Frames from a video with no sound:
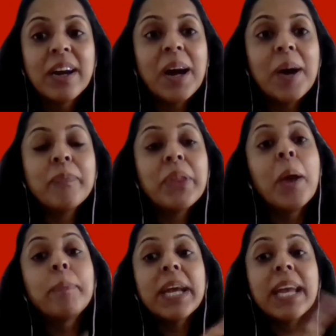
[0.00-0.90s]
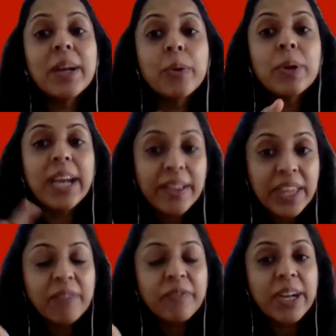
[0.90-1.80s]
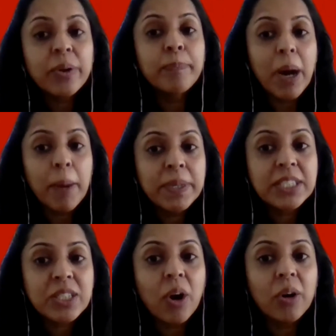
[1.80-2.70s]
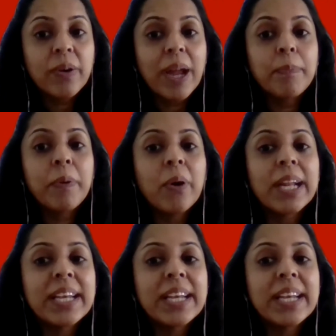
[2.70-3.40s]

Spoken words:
But equally, I think Vikram Bobbitt's got a great point.